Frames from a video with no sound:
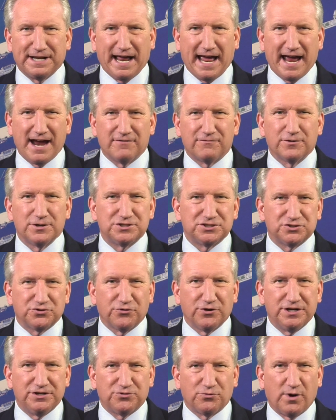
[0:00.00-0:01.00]
an average
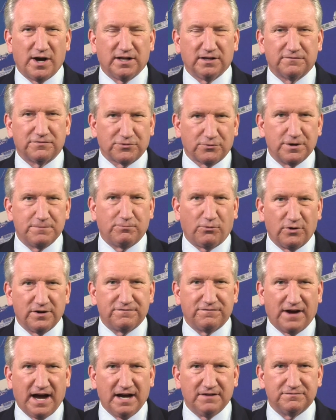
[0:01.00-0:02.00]
street dwell of
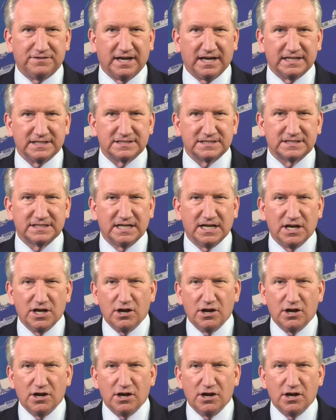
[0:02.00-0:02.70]
3.5 days.